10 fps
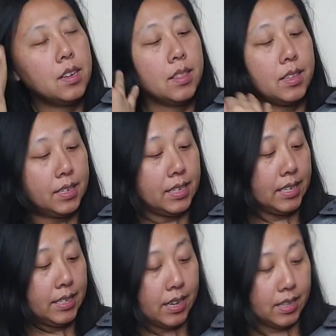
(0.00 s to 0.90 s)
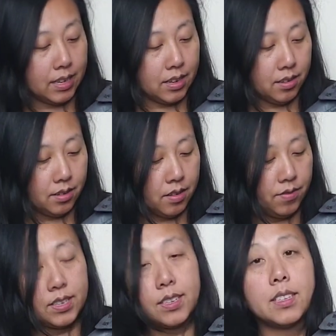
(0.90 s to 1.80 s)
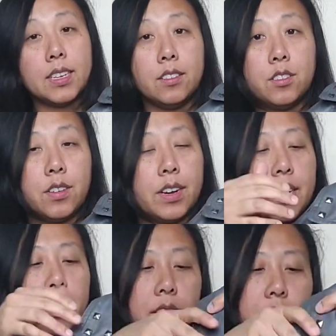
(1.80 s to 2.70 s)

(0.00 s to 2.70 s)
the detailing of the studs right here.